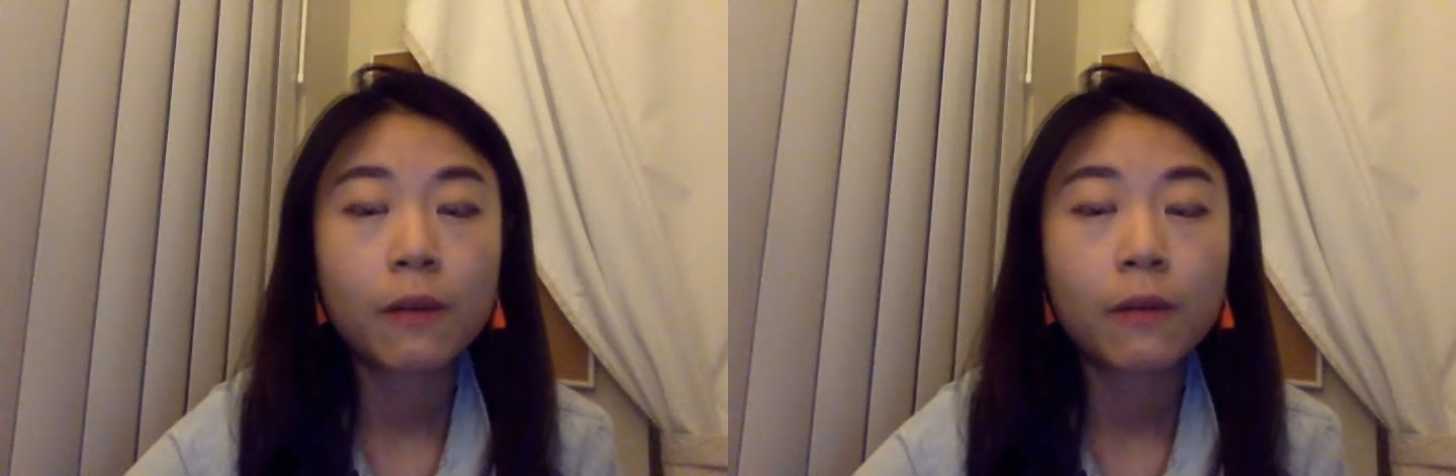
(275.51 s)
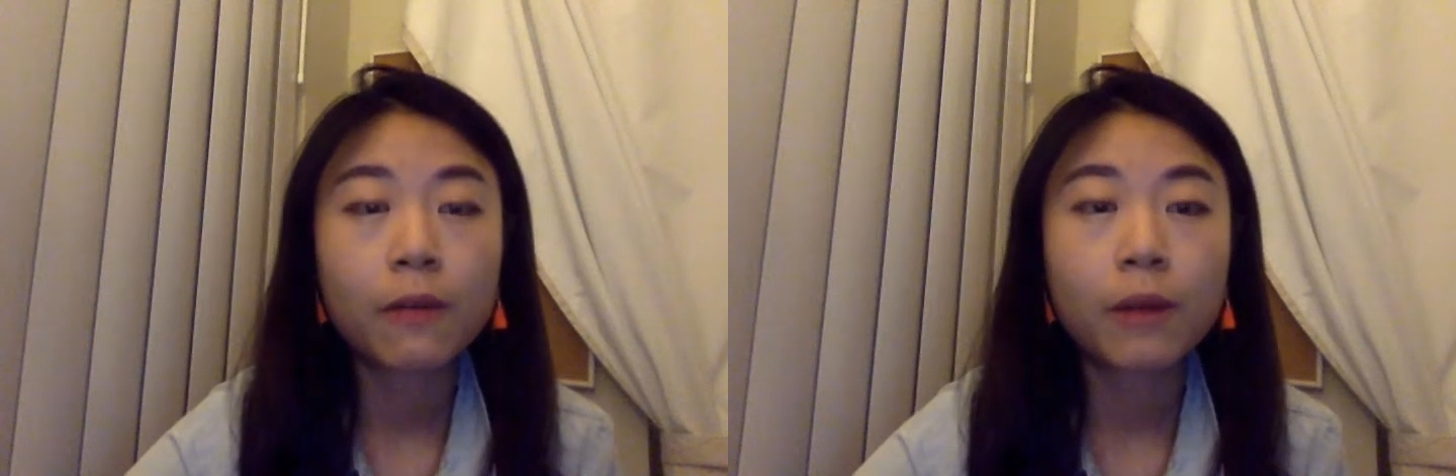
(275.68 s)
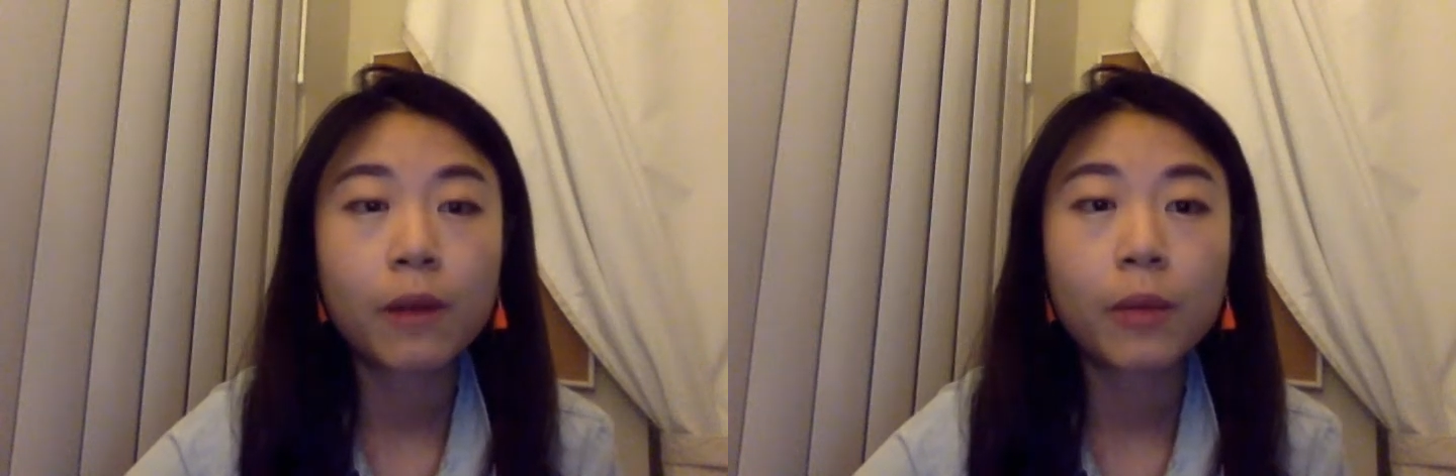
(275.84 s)

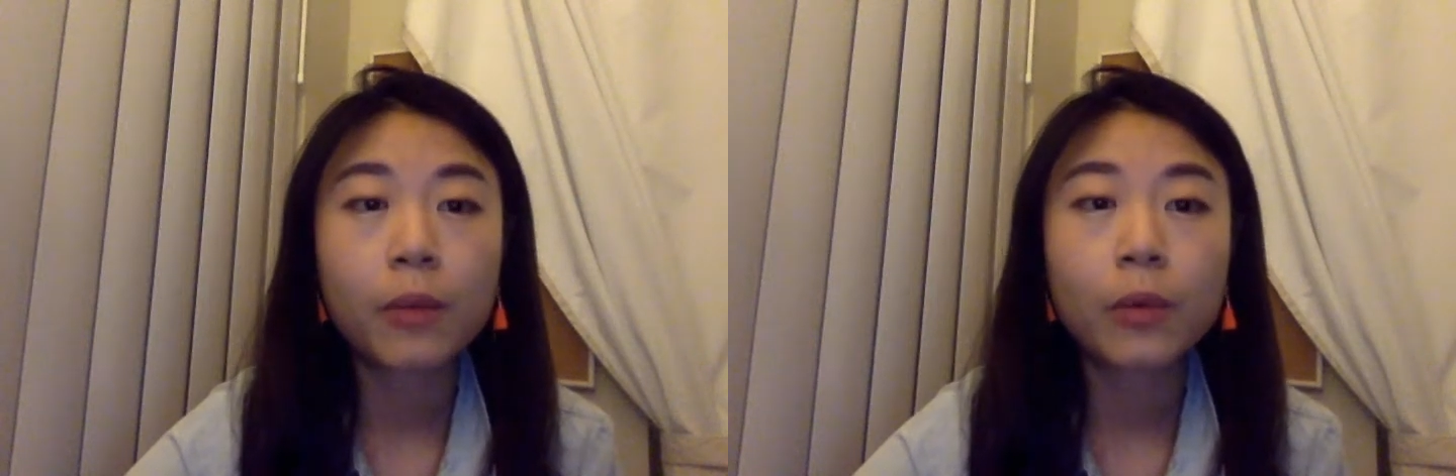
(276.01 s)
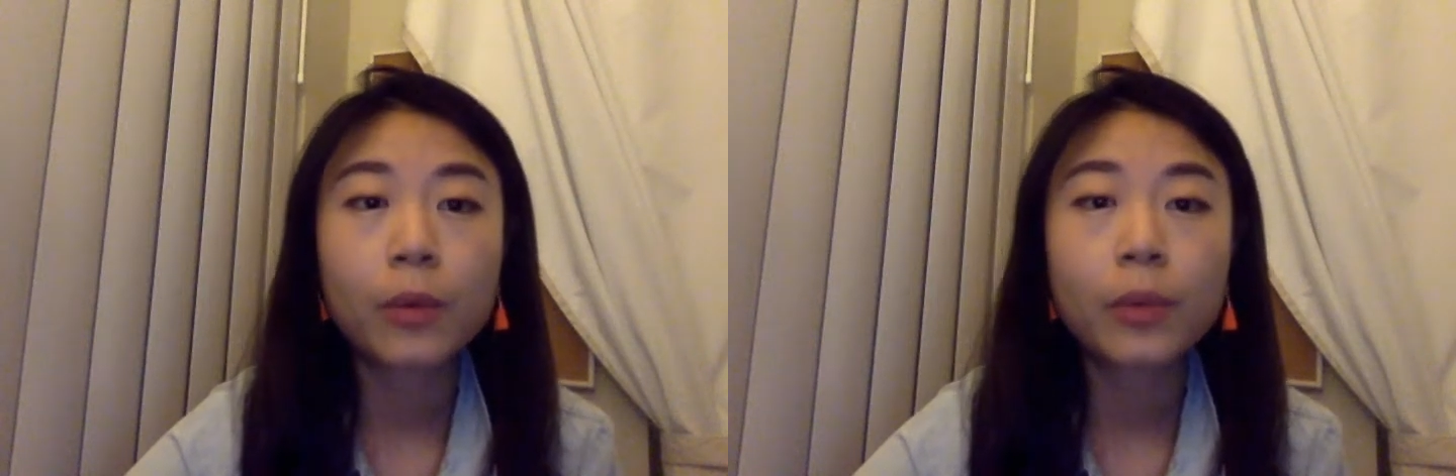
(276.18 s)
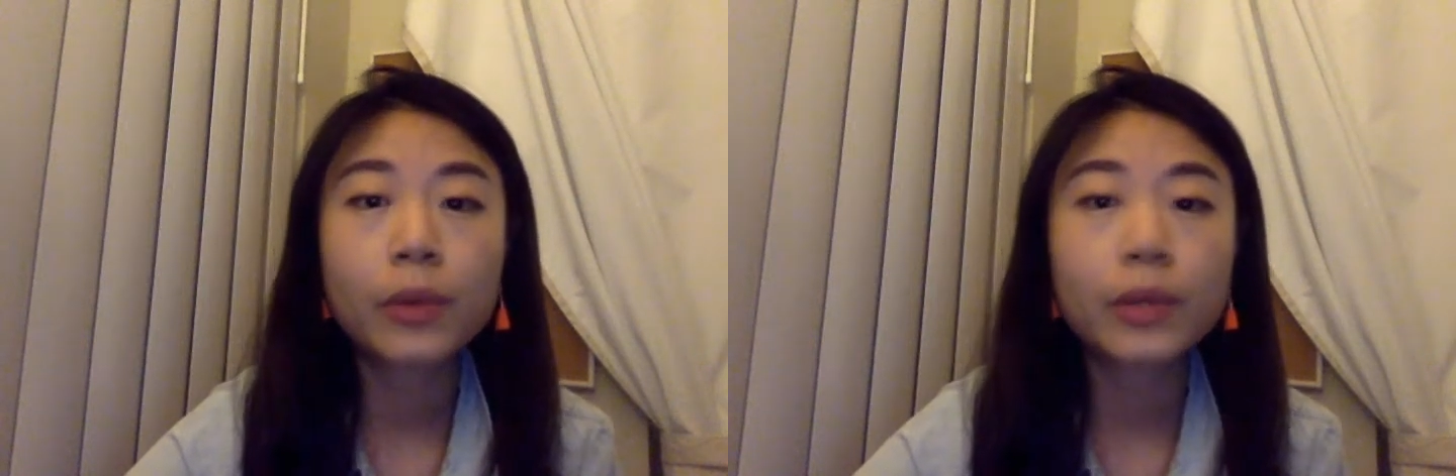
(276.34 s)
from
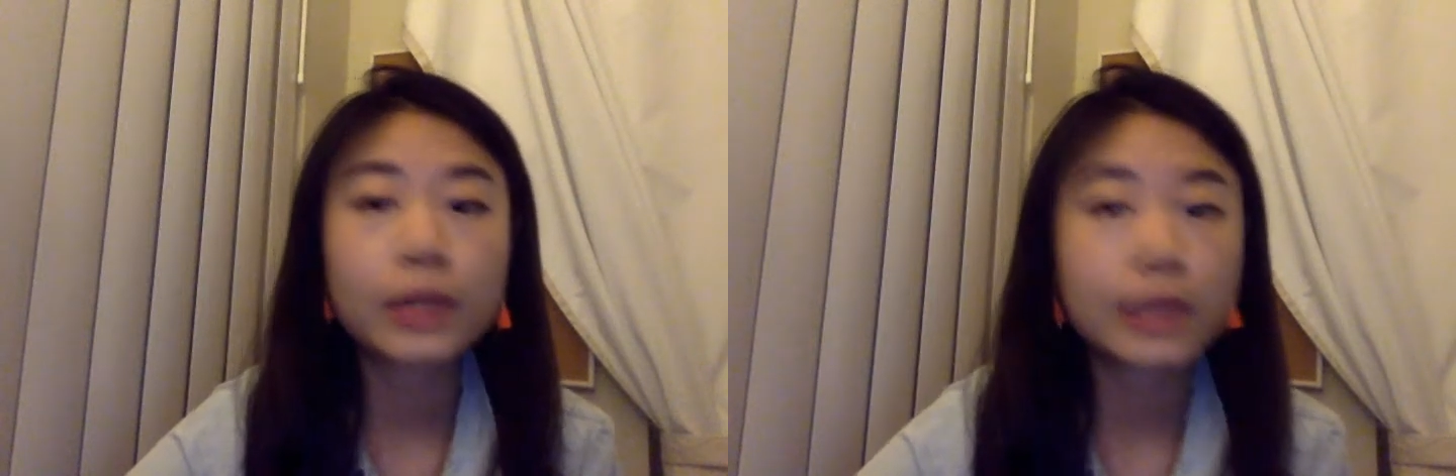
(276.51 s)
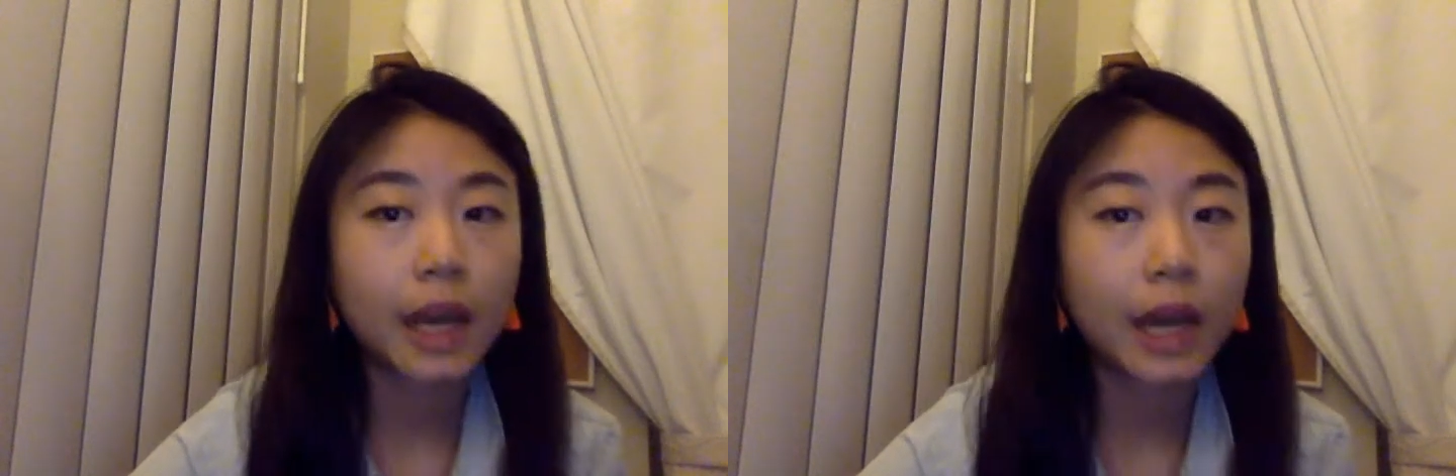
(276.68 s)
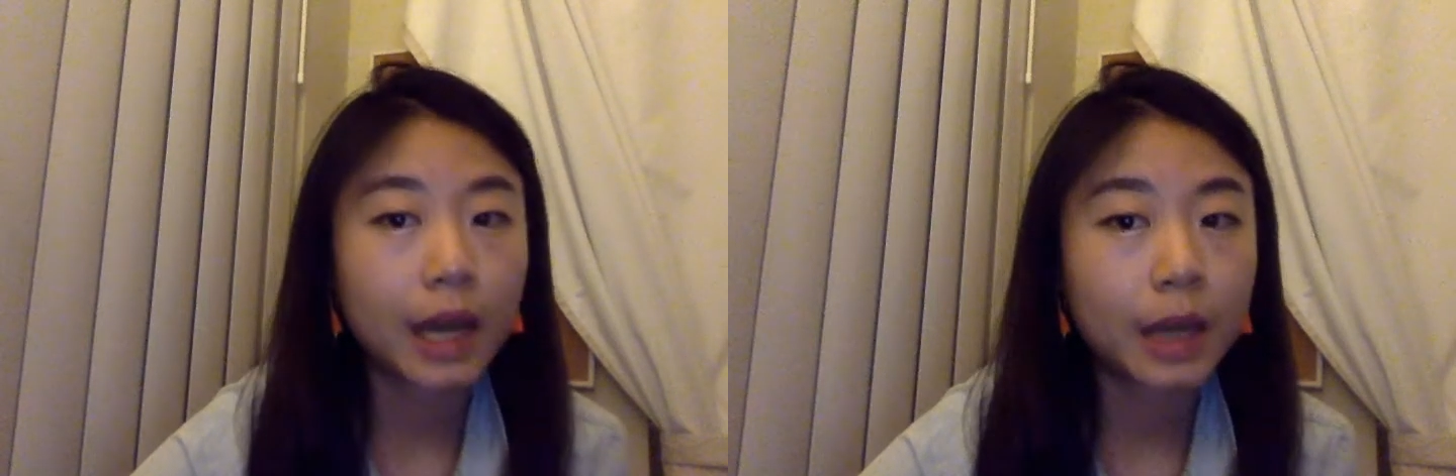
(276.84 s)
what point in
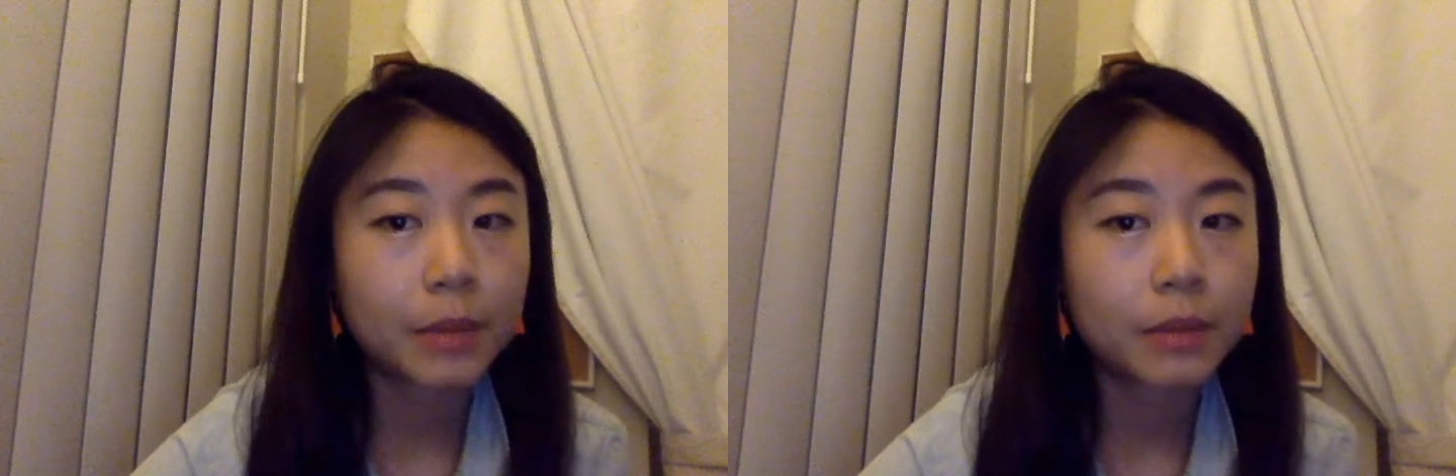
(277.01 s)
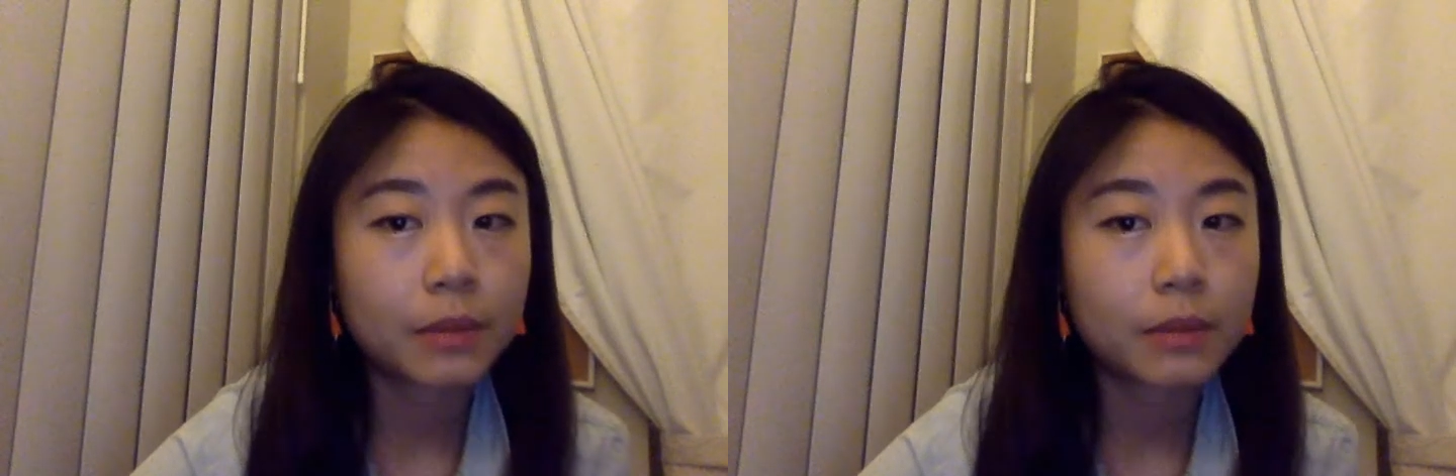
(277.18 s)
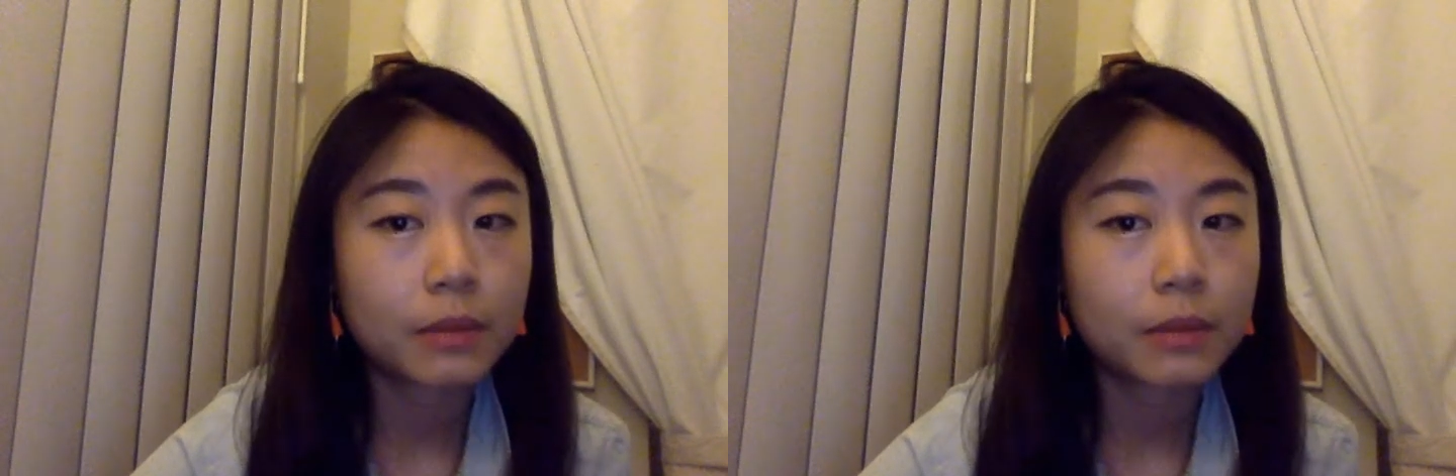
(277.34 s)
time